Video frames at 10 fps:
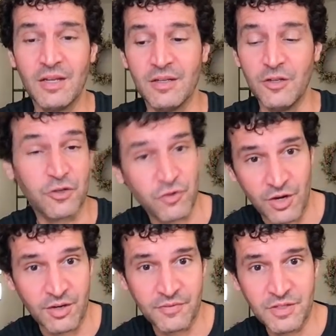You're strong
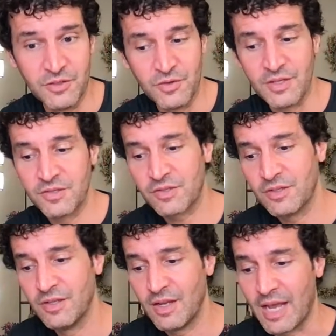enough to do this.
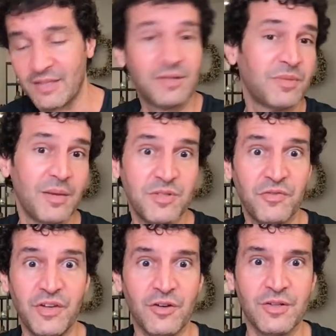And sometimes
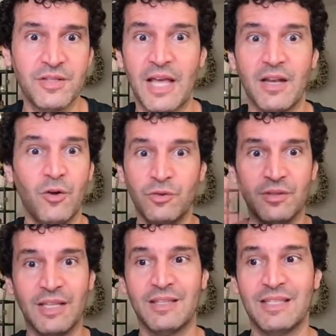fear is that
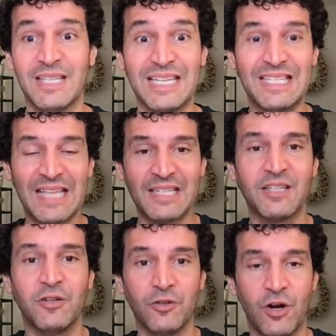it's like a
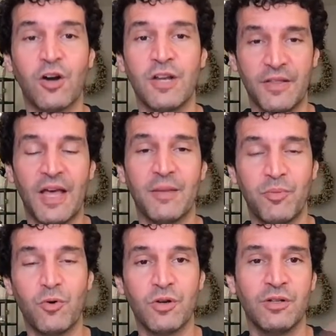sentinel guarding that
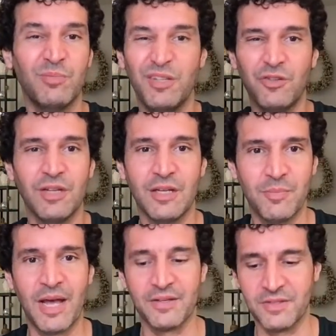portal, but you can get
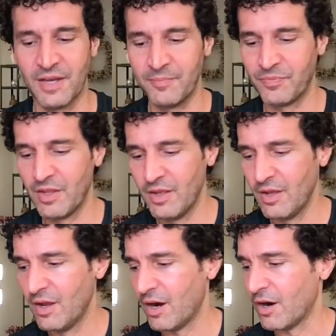past that.
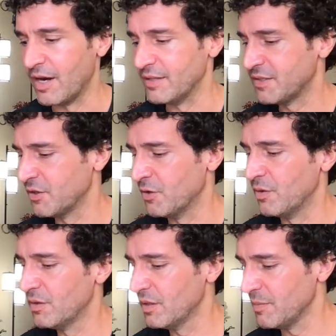All right,
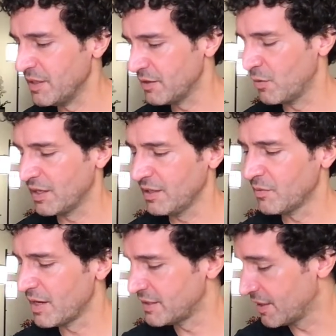so let me quickly
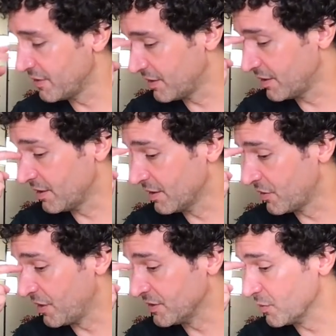write down the
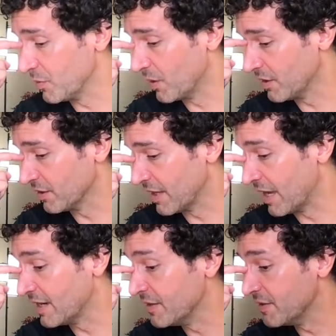things that we want to look
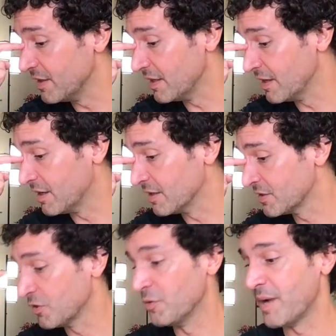at in the
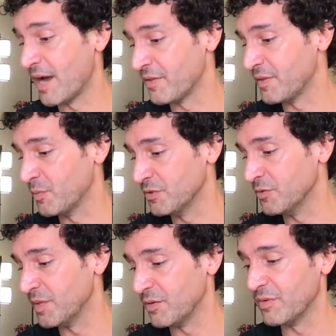soul path, and then we'll do a
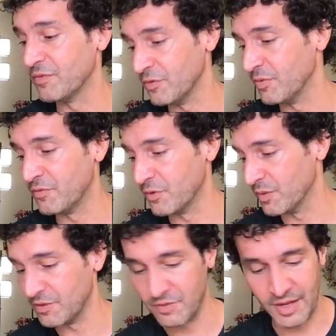mini review before we
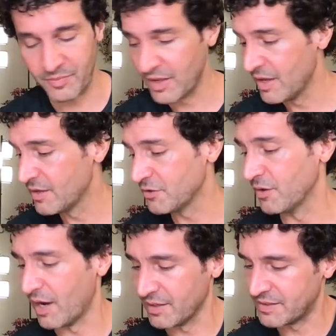do that. So
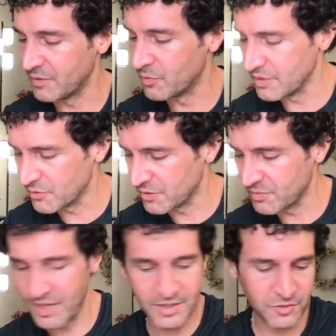I said resource
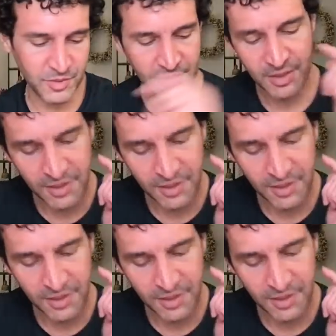management.